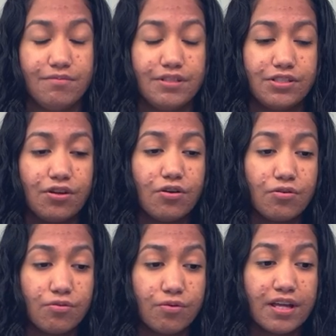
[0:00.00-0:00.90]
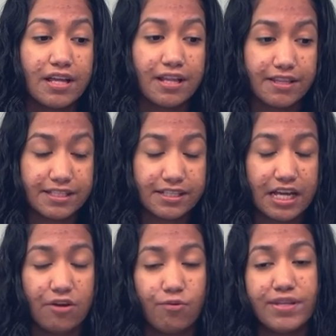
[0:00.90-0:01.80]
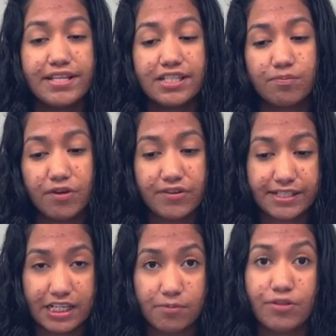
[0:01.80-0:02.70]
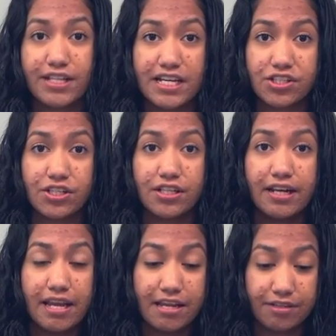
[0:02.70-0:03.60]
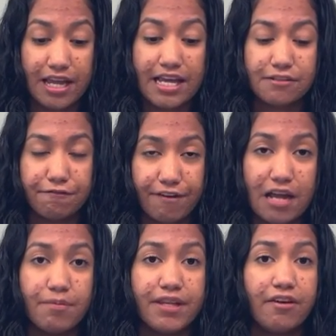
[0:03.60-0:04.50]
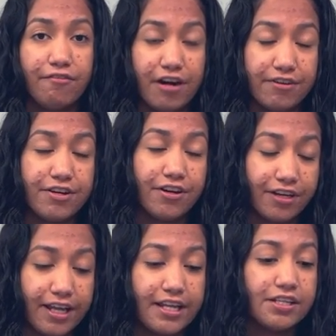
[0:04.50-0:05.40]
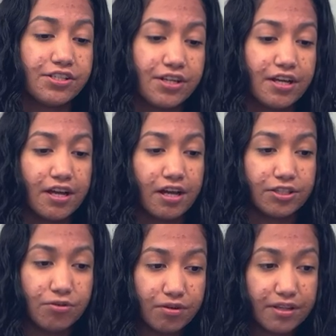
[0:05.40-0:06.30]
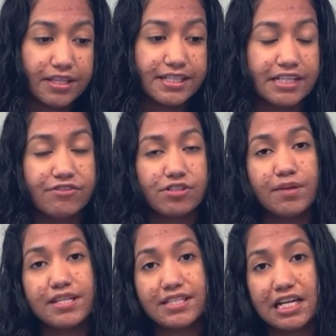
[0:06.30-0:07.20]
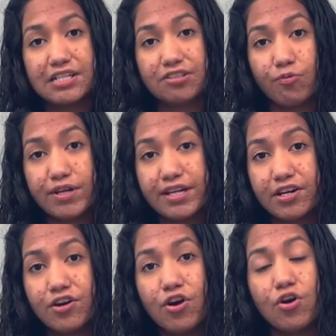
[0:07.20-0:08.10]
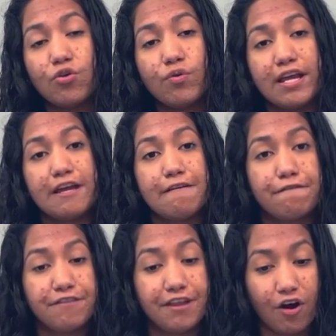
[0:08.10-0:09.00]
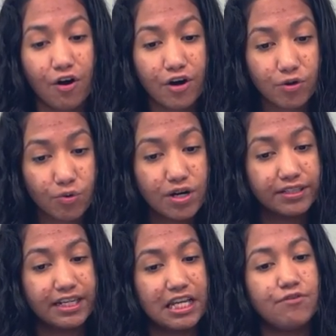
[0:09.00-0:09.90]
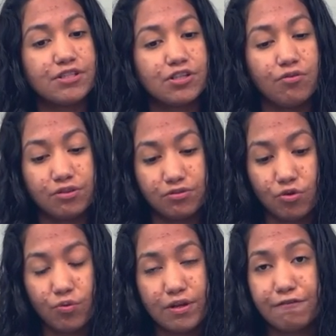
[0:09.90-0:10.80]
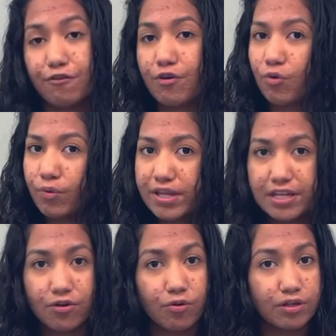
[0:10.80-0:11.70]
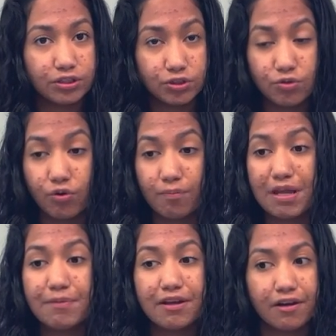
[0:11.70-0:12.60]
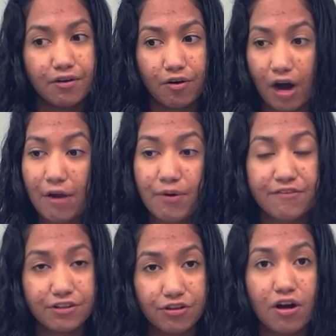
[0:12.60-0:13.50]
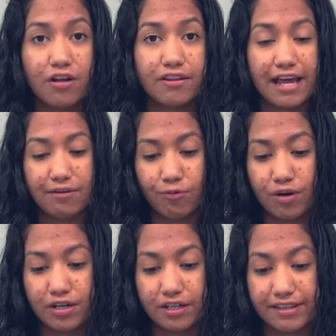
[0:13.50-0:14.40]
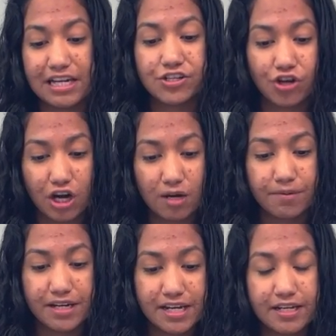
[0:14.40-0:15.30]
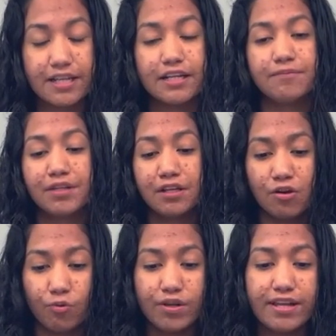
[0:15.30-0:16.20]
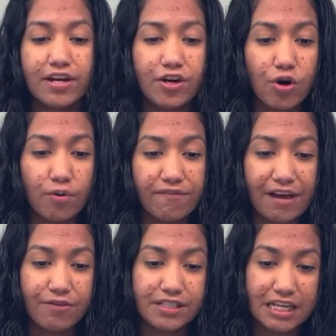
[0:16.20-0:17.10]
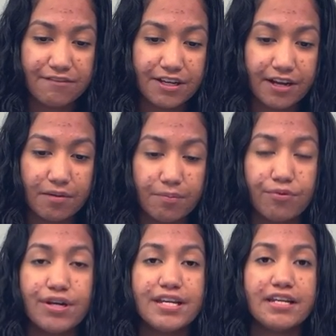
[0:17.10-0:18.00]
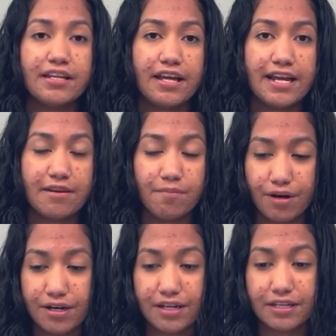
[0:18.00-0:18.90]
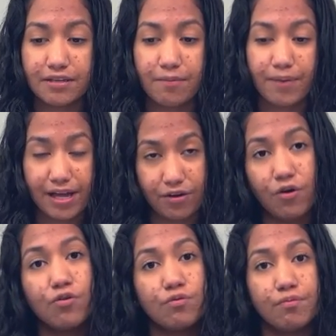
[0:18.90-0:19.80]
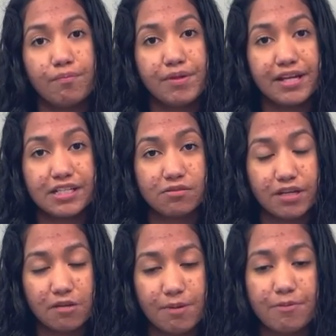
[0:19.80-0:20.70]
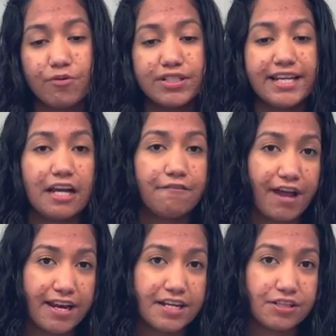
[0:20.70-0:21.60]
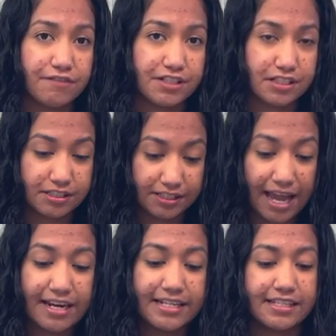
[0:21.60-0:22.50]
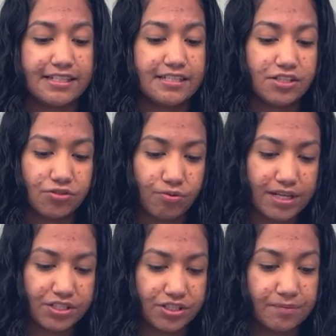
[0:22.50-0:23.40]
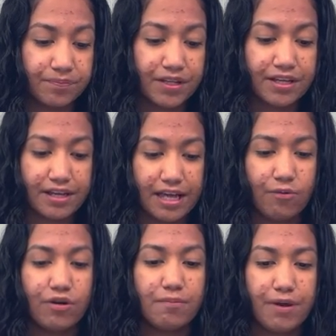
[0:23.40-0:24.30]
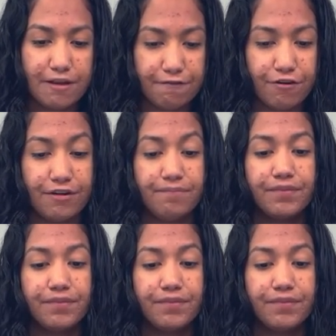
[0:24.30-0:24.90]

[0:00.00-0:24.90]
So this is how we experience exploitation as a family at a very young age. Due to this, there was many times where we didn't know if the hard work that he was doing for a week or two, or maybe however long that job needed, we didn't know if that was even gonna bring any money back home, because many people would take advantage of his status and his situation and wouldn't pay for it.